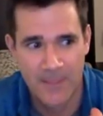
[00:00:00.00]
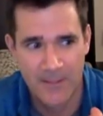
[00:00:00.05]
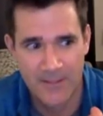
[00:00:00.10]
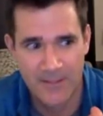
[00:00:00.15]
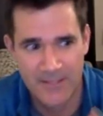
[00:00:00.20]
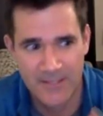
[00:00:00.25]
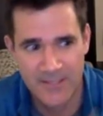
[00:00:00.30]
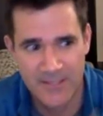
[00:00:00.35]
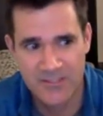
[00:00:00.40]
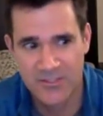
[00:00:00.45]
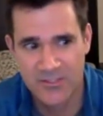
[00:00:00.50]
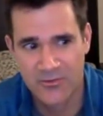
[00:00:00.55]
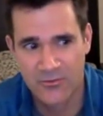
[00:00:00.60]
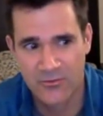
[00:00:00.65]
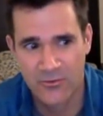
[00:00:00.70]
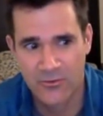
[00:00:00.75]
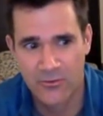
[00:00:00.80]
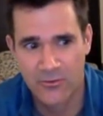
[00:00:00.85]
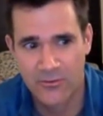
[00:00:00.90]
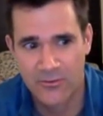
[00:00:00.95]

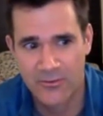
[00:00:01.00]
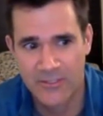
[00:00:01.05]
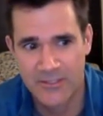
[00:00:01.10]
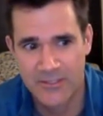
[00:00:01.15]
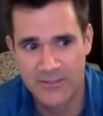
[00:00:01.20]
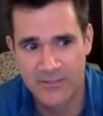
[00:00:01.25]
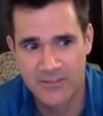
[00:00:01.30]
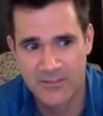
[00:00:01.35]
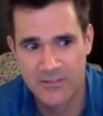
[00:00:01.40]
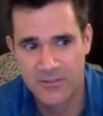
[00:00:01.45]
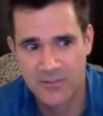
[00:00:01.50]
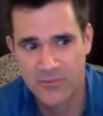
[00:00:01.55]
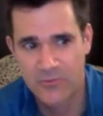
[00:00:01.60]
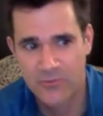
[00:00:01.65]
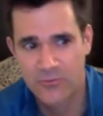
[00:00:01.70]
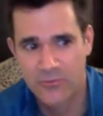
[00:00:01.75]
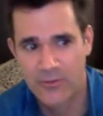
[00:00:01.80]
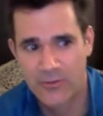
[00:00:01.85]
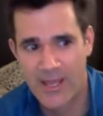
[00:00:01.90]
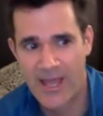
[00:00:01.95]
integral
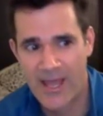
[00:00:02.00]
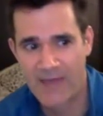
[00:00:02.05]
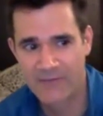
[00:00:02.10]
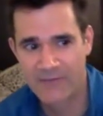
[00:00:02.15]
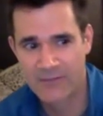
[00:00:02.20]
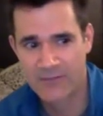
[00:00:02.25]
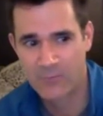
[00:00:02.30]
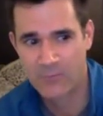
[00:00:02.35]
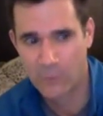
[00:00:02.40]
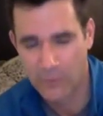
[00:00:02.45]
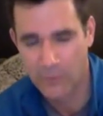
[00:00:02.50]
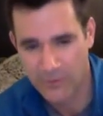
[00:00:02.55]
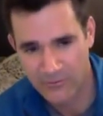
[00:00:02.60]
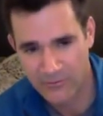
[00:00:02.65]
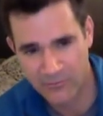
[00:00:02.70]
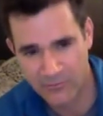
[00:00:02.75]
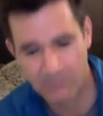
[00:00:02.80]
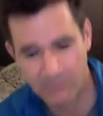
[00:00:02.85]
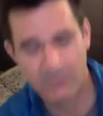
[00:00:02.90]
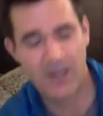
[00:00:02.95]
into having more
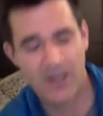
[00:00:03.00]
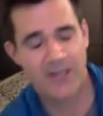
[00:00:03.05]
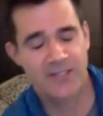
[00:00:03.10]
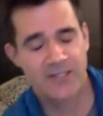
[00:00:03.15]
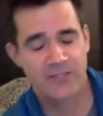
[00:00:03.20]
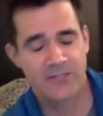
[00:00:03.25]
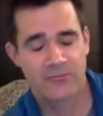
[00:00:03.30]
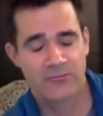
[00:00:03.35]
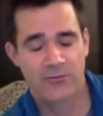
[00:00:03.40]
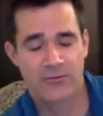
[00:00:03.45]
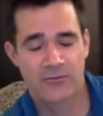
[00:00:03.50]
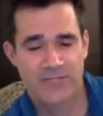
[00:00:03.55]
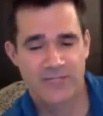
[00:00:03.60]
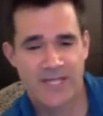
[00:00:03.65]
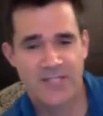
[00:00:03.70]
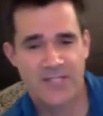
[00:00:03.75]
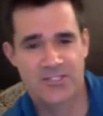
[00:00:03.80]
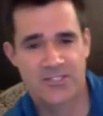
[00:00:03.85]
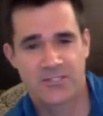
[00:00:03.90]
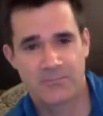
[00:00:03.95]
of a body
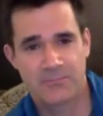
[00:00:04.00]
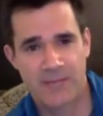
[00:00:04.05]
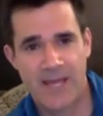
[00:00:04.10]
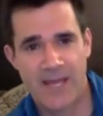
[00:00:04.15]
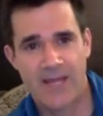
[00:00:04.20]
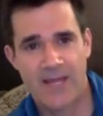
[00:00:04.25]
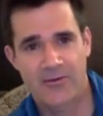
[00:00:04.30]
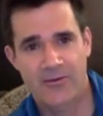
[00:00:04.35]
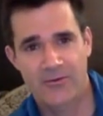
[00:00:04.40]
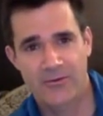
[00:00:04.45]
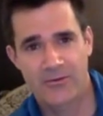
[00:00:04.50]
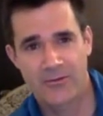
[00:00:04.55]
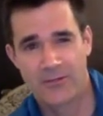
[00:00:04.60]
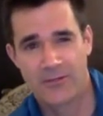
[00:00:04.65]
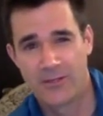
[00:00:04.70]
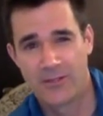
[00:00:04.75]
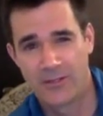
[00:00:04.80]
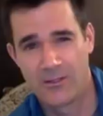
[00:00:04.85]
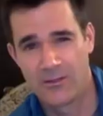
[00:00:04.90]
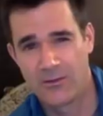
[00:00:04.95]
rotation pattern
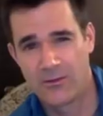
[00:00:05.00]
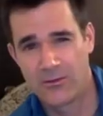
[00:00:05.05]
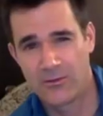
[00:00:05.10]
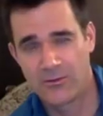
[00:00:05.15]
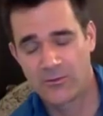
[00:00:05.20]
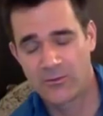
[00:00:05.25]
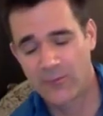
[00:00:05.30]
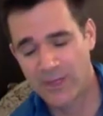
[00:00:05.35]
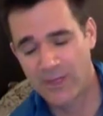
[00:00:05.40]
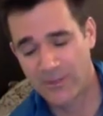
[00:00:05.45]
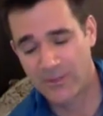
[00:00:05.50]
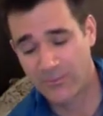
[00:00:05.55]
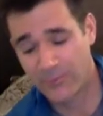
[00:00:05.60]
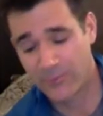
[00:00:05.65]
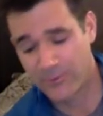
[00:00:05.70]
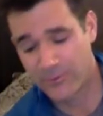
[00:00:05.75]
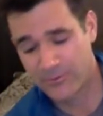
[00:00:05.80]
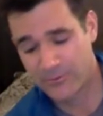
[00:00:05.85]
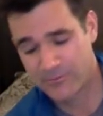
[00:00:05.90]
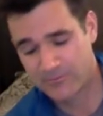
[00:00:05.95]
on the way
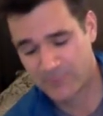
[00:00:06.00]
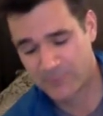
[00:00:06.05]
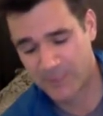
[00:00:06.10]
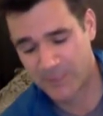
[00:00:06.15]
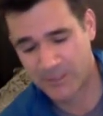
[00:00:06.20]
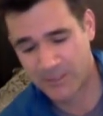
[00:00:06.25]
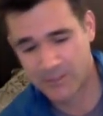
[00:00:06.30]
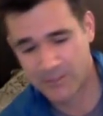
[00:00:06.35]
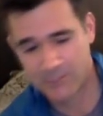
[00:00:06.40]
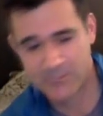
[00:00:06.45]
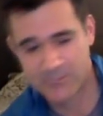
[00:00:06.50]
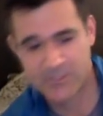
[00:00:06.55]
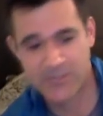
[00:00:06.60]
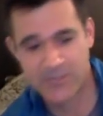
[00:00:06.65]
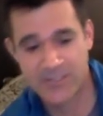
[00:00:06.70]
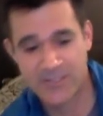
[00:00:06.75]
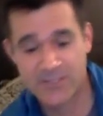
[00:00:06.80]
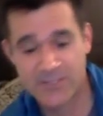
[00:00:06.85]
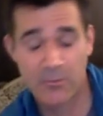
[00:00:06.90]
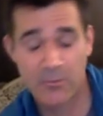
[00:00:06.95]
through. So
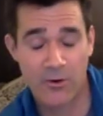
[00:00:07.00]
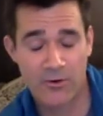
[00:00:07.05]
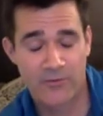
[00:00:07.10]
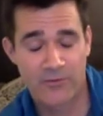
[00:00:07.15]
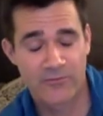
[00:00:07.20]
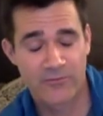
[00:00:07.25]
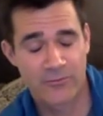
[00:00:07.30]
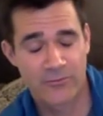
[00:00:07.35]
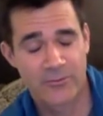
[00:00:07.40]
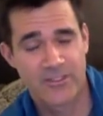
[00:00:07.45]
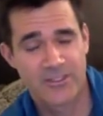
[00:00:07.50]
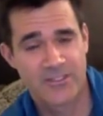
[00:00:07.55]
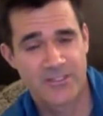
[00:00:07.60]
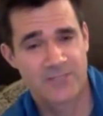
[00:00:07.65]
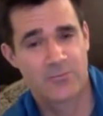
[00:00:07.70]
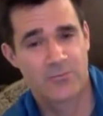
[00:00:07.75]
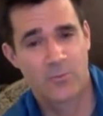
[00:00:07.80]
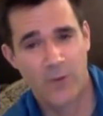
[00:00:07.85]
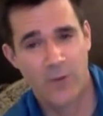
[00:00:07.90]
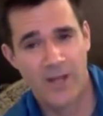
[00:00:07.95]
that's part of the
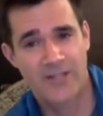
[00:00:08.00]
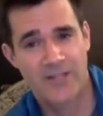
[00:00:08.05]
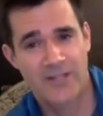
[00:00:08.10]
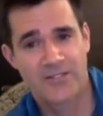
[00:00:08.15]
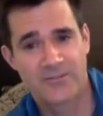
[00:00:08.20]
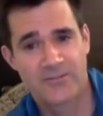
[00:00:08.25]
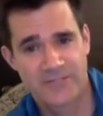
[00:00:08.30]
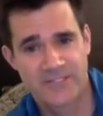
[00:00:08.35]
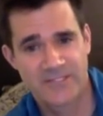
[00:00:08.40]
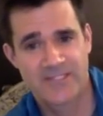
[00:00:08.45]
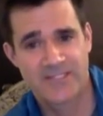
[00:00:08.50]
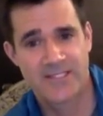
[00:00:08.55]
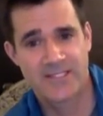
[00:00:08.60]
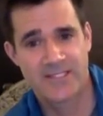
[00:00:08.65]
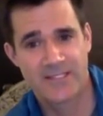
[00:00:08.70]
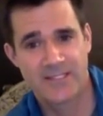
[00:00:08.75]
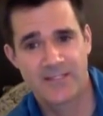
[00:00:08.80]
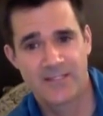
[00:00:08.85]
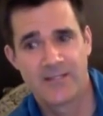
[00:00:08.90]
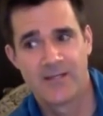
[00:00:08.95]
reason why you
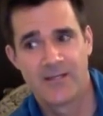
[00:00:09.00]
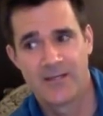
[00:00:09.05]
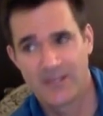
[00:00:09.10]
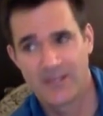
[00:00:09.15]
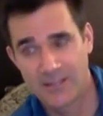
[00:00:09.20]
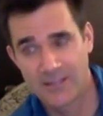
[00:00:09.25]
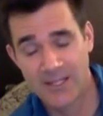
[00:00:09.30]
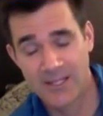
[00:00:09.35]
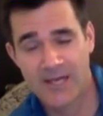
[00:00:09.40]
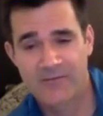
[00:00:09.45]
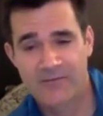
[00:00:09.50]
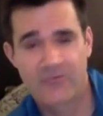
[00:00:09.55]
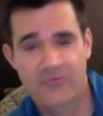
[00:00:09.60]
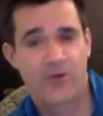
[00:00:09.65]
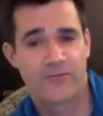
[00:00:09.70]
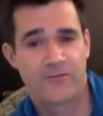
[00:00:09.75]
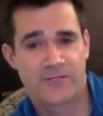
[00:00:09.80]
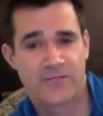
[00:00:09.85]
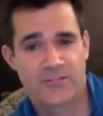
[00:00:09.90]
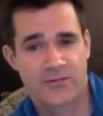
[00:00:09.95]
see a lot of
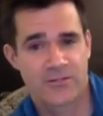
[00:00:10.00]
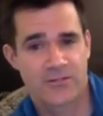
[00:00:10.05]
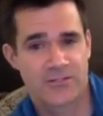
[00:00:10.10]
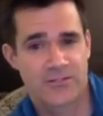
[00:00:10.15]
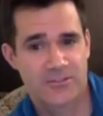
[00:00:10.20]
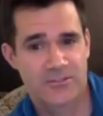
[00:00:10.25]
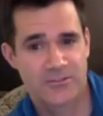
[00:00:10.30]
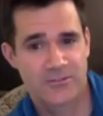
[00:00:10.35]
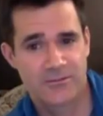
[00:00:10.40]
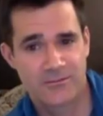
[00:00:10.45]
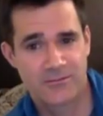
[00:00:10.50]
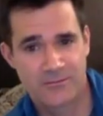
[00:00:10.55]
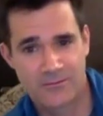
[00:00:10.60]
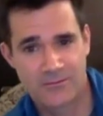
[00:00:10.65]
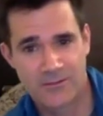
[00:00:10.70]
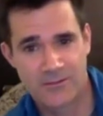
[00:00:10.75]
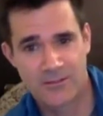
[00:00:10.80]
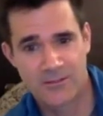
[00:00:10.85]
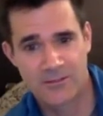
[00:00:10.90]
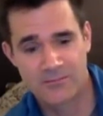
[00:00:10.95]
golf instruction
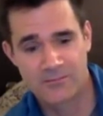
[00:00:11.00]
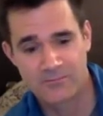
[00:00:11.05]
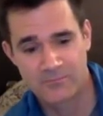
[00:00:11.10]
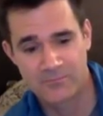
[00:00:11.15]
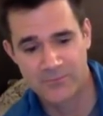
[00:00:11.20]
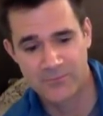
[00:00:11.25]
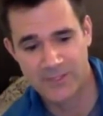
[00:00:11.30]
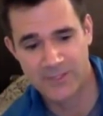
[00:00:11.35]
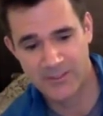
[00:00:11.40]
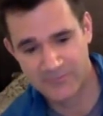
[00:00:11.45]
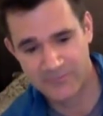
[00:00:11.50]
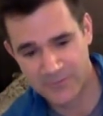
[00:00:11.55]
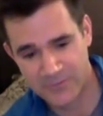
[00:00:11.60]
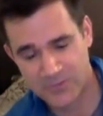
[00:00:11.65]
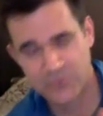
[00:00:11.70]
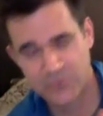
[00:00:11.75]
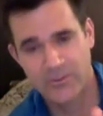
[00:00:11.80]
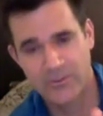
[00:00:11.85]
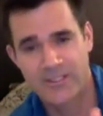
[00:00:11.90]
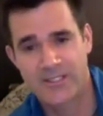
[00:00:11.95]
kind of
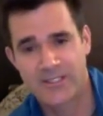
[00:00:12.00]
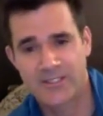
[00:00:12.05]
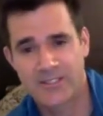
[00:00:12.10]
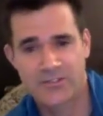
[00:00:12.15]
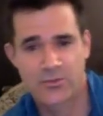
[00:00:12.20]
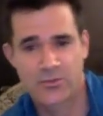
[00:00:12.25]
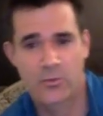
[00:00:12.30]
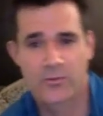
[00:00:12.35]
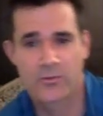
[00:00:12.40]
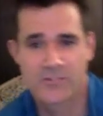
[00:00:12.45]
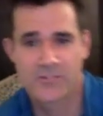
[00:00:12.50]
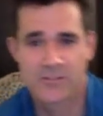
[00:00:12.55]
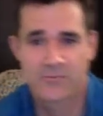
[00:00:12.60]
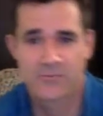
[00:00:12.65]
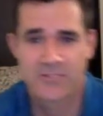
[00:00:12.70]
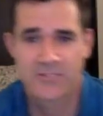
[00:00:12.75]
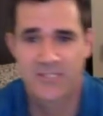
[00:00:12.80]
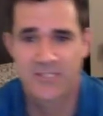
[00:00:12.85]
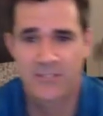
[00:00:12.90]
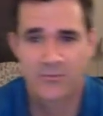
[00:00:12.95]
trending towards
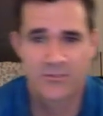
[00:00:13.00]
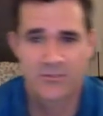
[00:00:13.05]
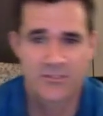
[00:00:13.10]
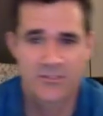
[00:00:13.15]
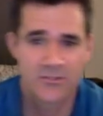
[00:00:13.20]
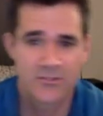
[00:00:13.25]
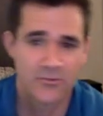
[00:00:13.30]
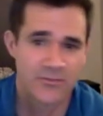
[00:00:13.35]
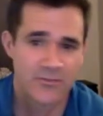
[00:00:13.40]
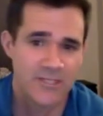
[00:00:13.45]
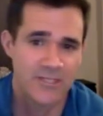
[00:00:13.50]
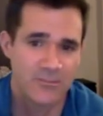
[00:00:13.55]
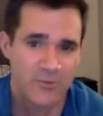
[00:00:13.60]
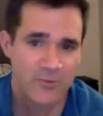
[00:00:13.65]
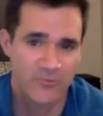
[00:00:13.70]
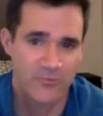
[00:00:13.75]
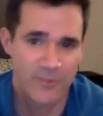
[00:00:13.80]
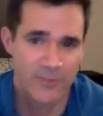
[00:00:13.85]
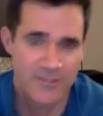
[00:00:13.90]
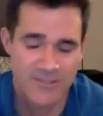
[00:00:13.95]
those two key
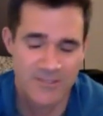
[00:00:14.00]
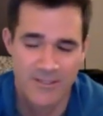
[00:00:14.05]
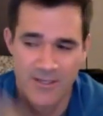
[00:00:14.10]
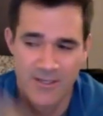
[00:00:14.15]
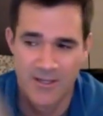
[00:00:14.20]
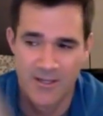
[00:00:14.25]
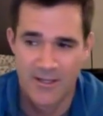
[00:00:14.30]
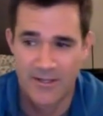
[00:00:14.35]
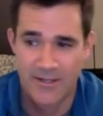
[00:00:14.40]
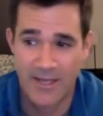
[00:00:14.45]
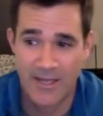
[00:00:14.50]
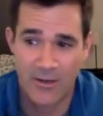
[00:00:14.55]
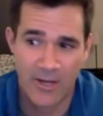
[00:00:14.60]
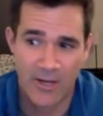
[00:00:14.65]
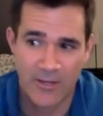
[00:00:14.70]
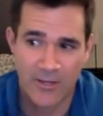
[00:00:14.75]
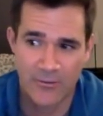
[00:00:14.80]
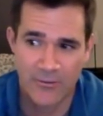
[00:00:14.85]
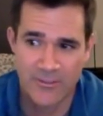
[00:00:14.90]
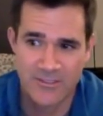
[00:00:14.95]
movements. Now,
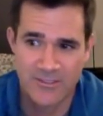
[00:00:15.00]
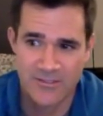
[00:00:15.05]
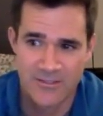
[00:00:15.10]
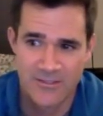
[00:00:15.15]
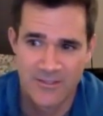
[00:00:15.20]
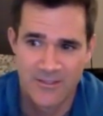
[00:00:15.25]
I always,